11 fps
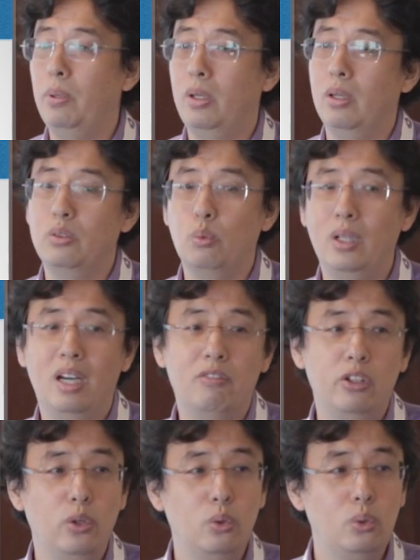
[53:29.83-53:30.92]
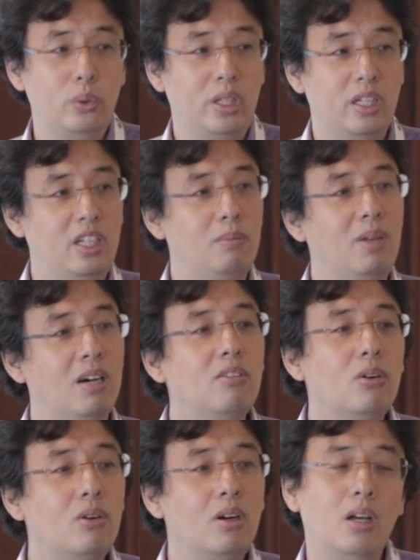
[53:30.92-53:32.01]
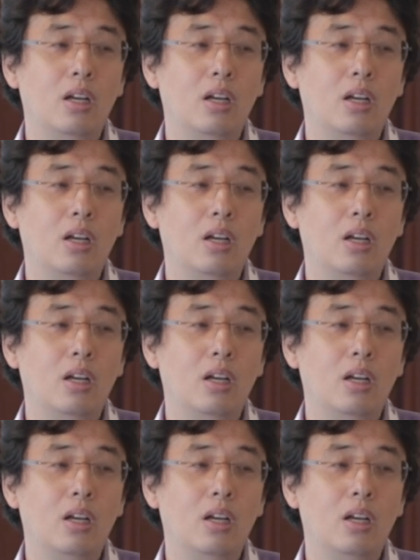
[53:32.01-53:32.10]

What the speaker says: Because whatever you do in the team level,